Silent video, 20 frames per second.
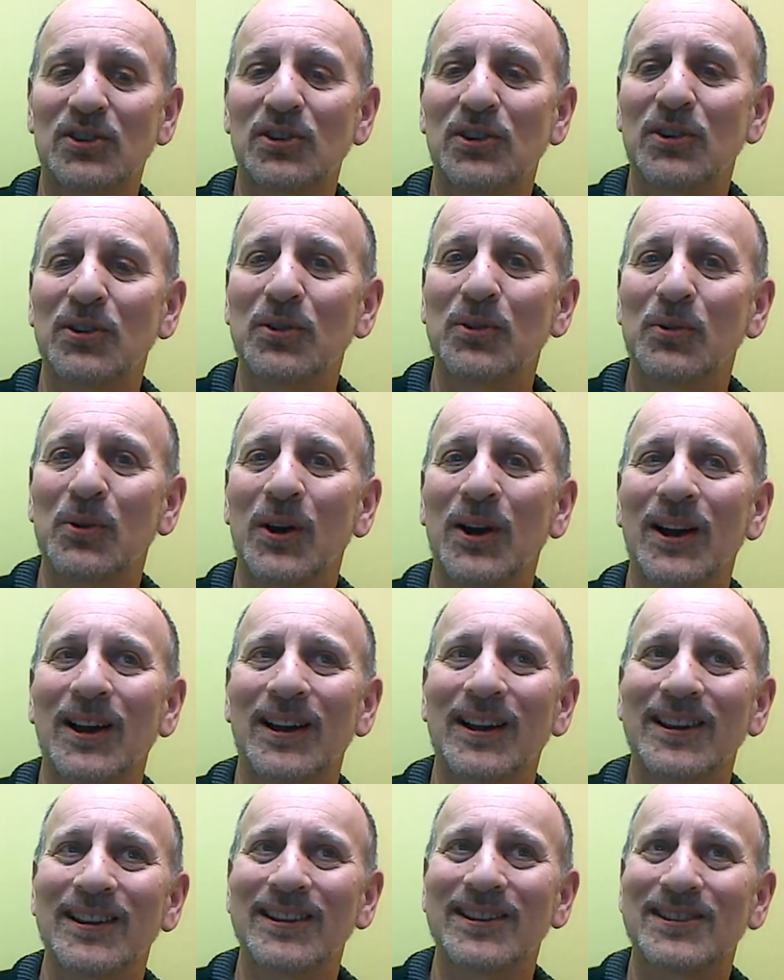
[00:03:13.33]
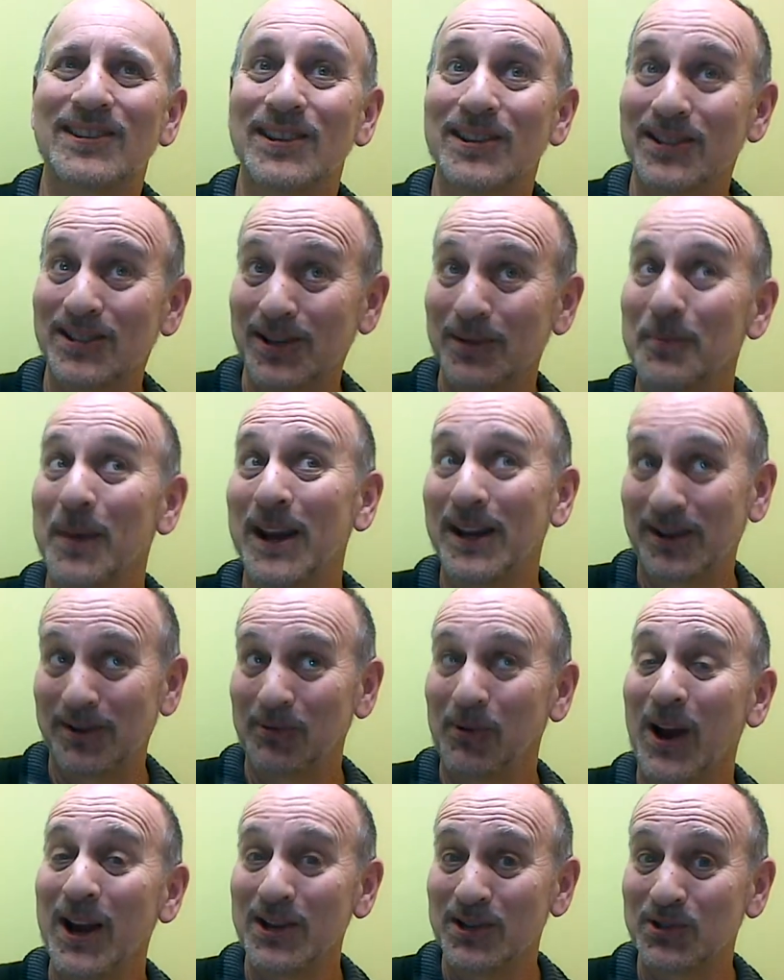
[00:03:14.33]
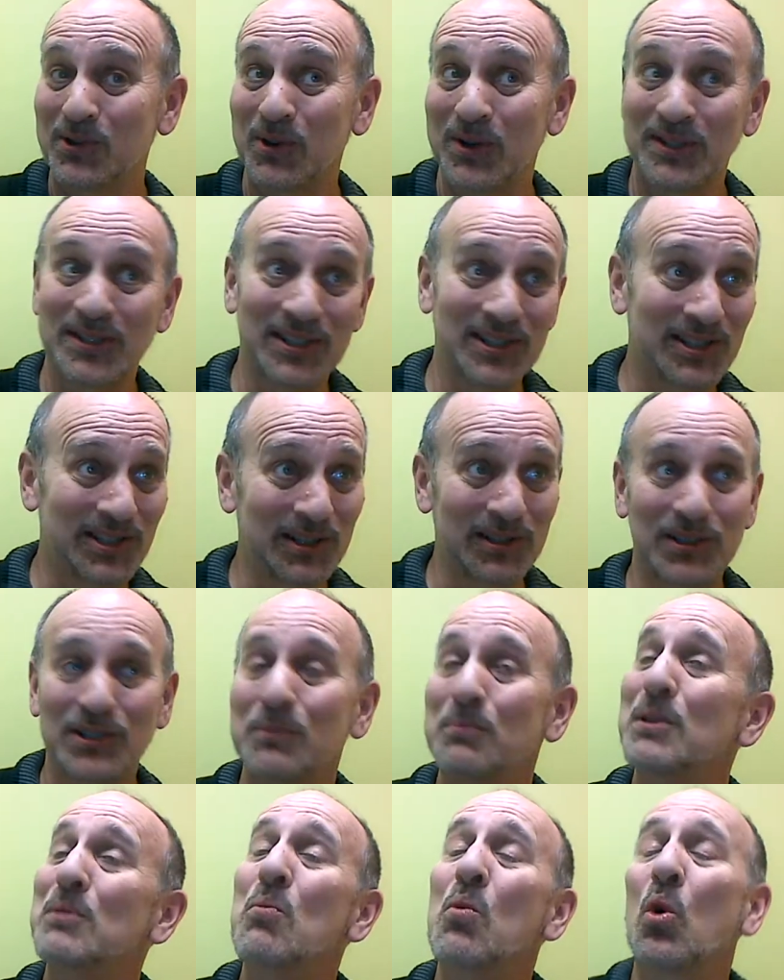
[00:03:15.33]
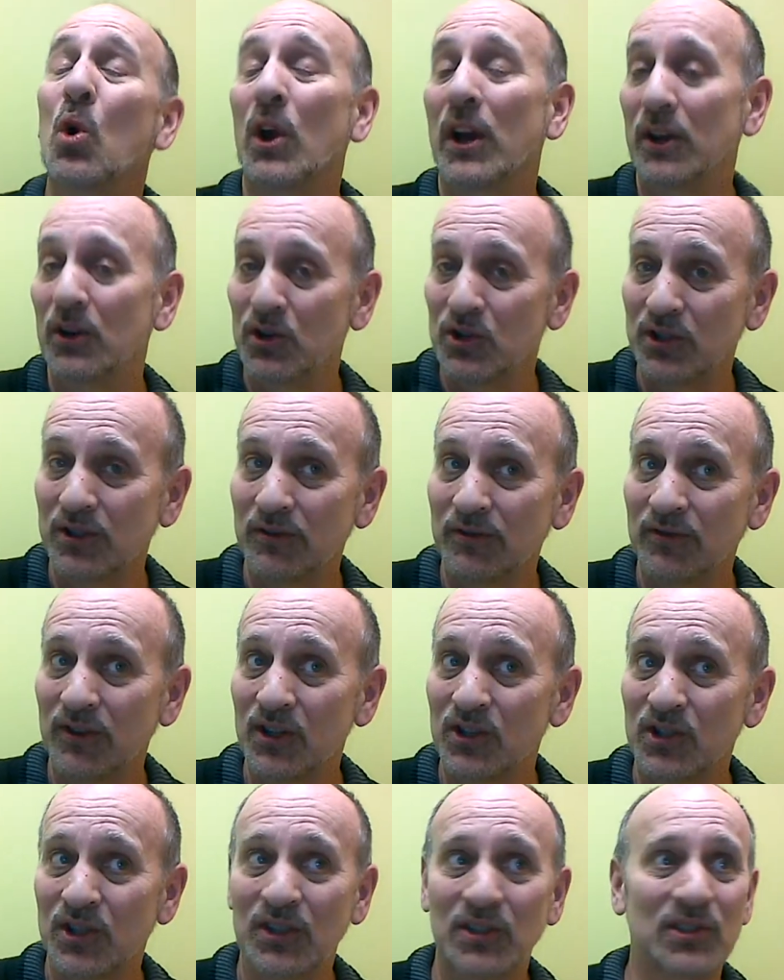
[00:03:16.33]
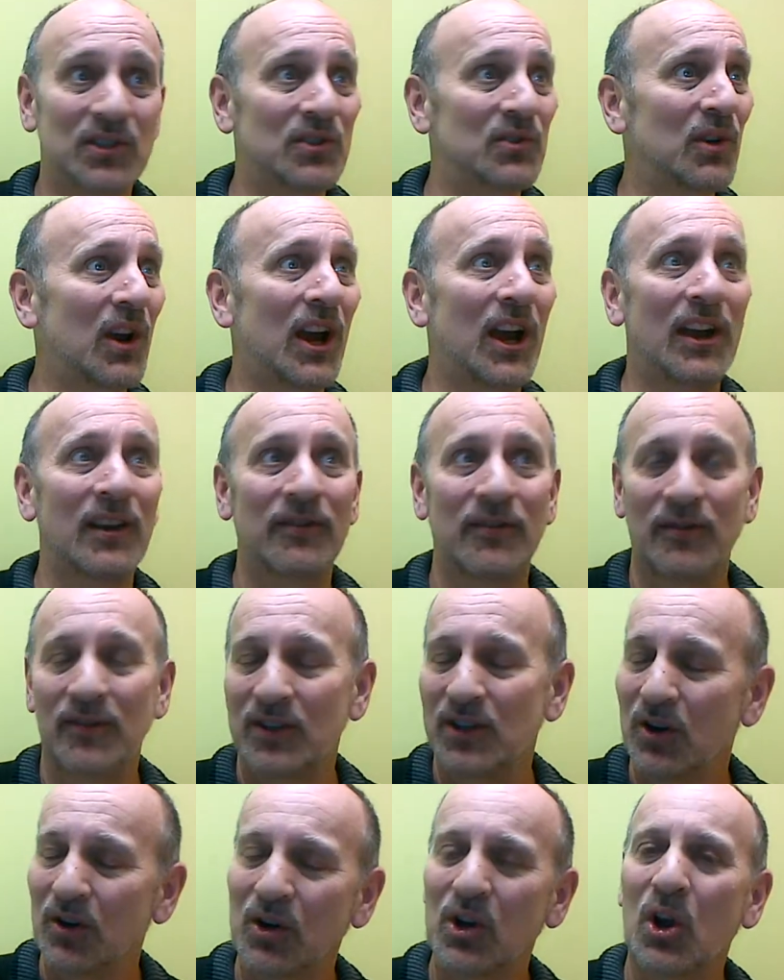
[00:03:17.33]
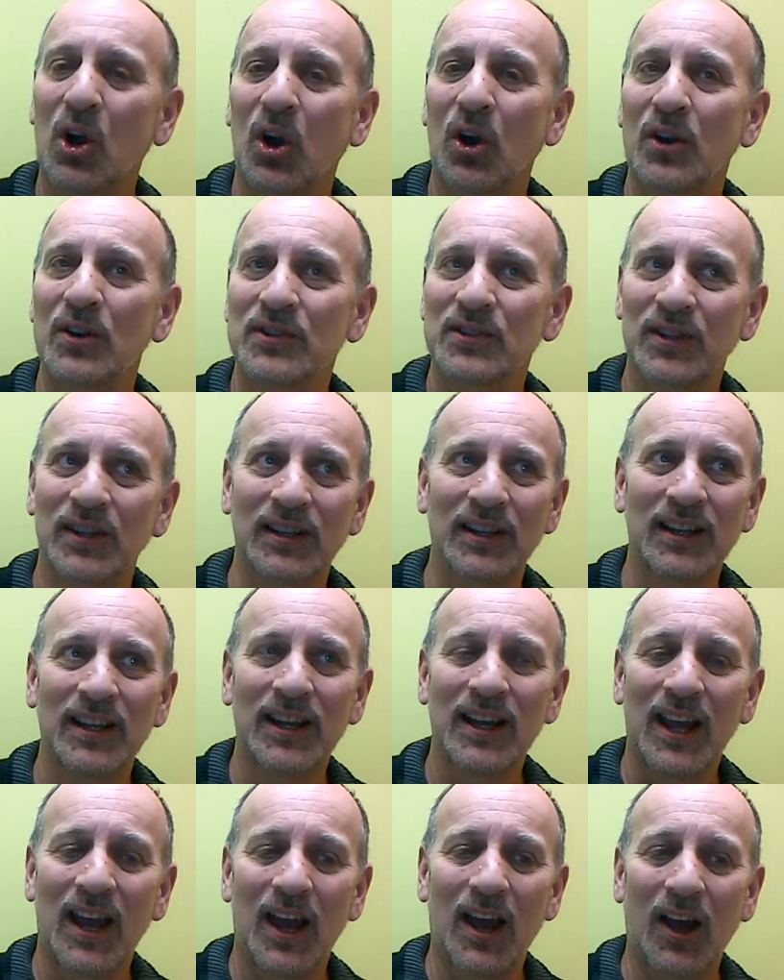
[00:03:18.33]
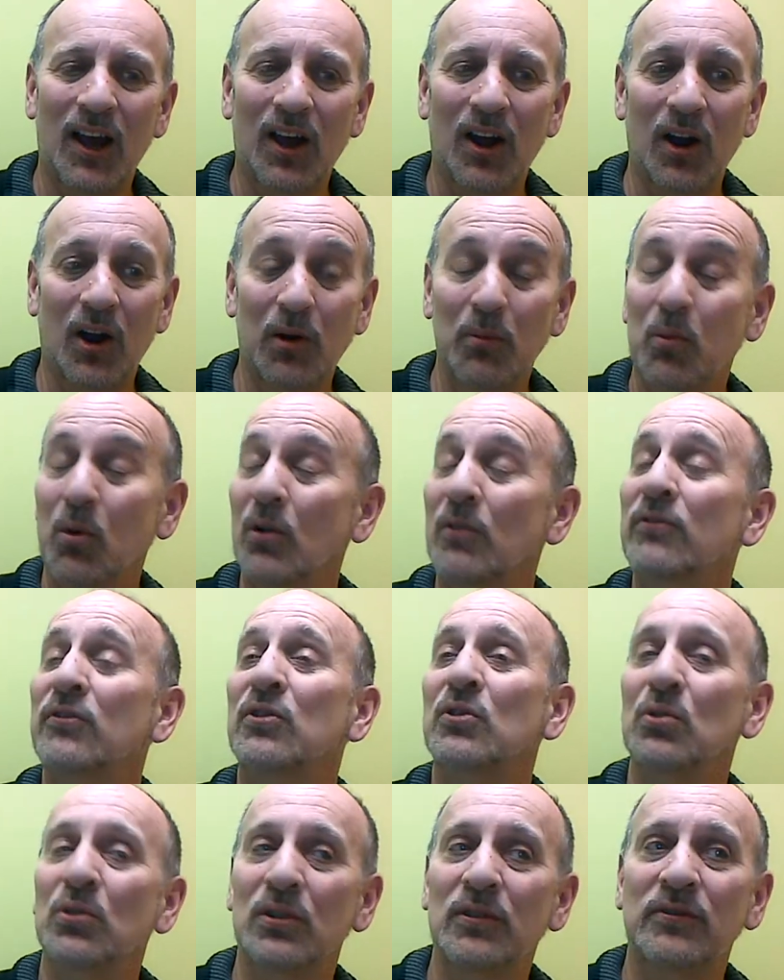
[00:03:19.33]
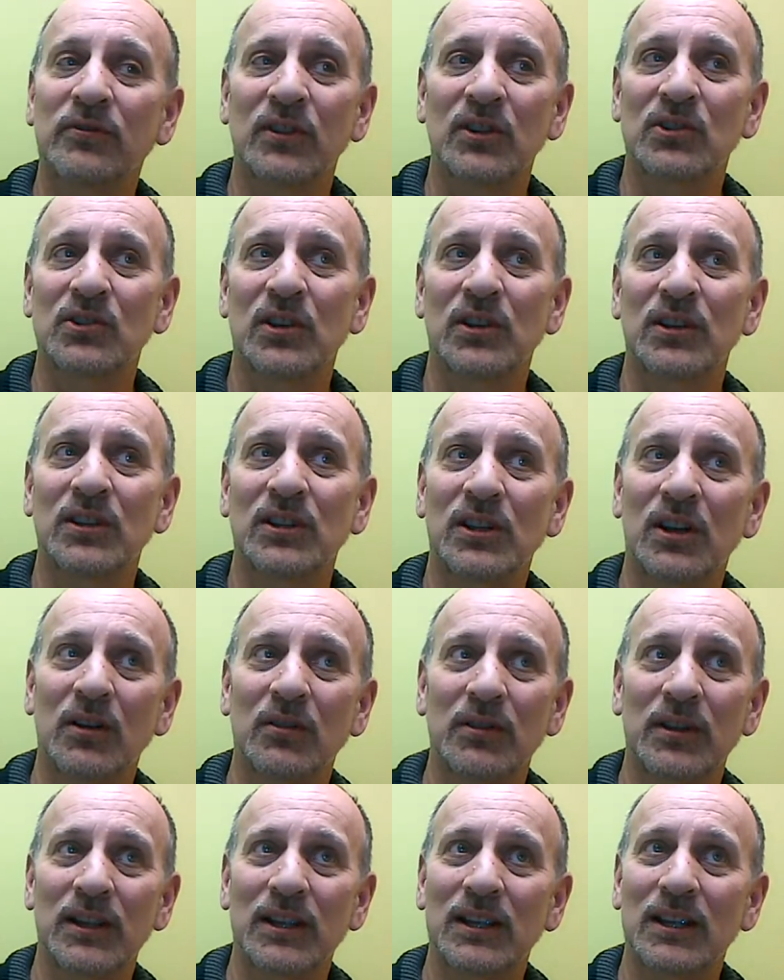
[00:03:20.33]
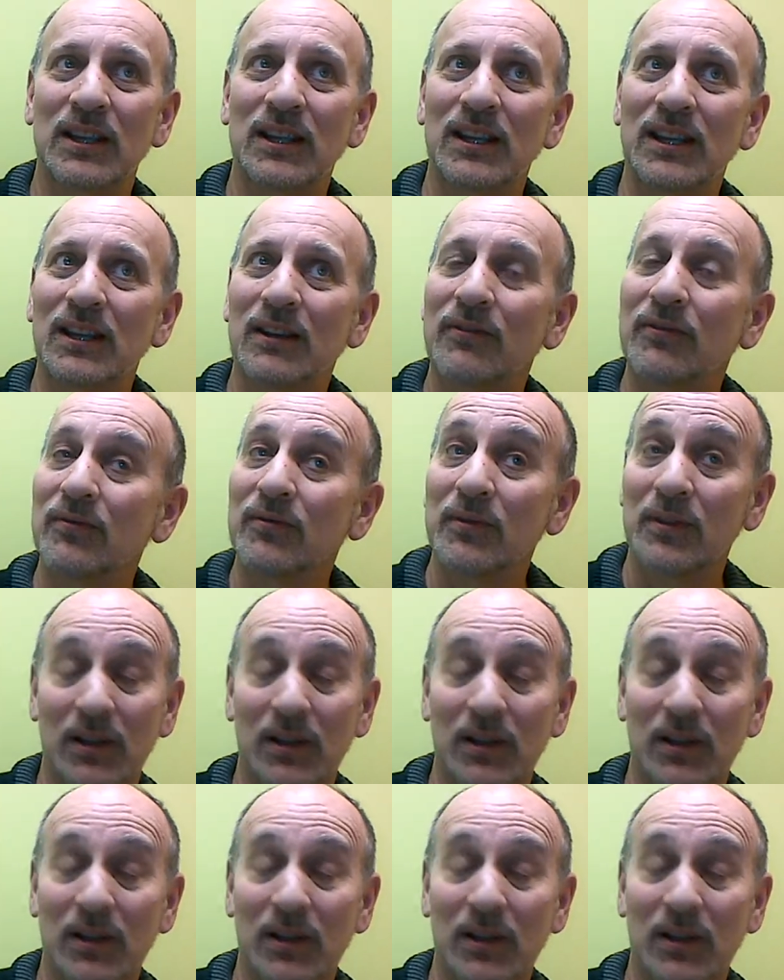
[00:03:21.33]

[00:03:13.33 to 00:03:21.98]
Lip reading: to make the right choices, to be more energy efficient, to drive, you know, cars that are more fuel efficient, you know, if